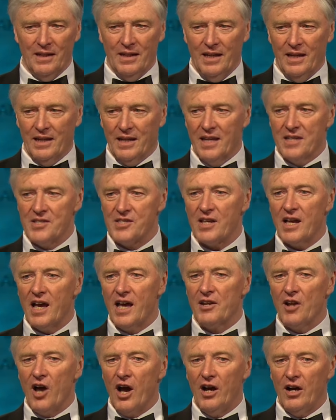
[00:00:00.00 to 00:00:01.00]
It is
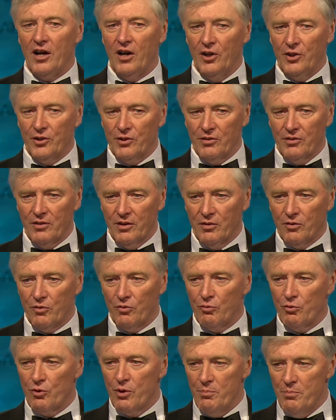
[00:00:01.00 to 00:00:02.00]
an
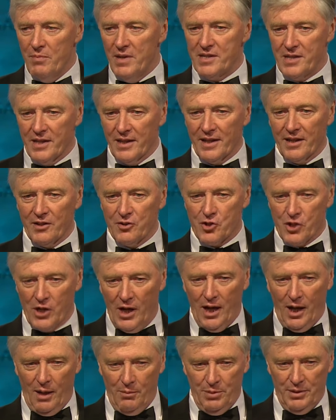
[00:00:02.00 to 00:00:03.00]
unremitting
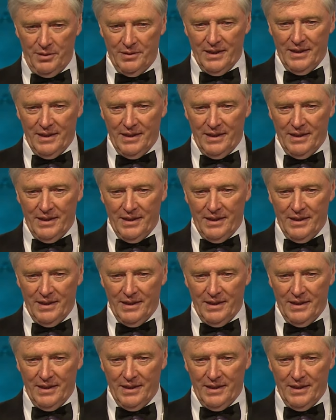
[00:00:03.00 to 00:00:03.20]
job,